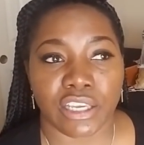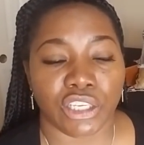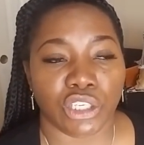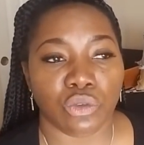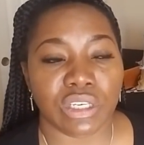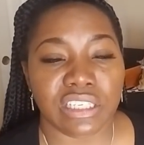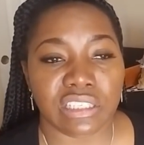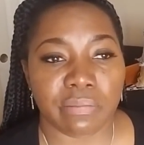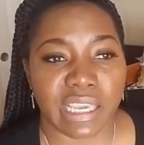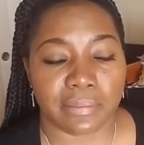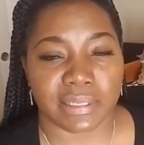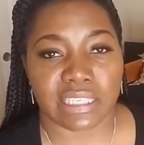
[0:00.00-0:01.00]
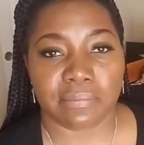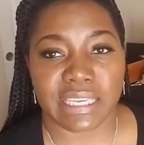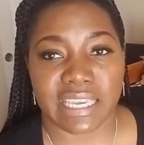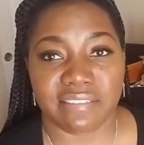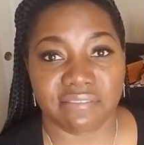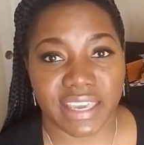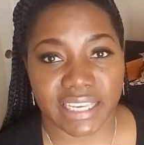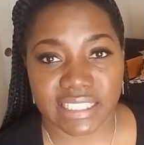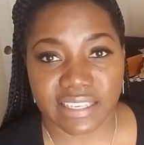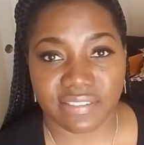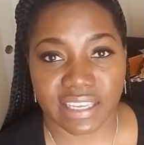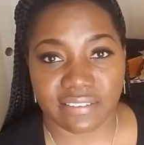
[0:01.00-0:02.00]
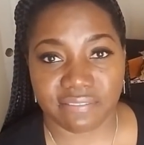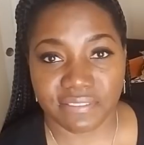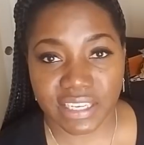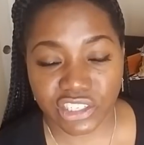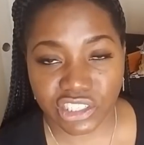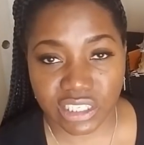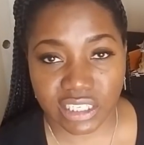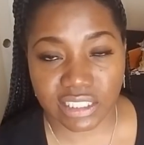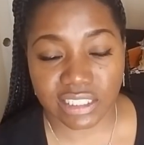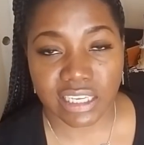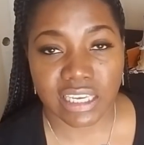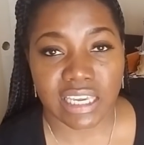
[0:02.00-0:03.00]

you need to be able to be effective and efficient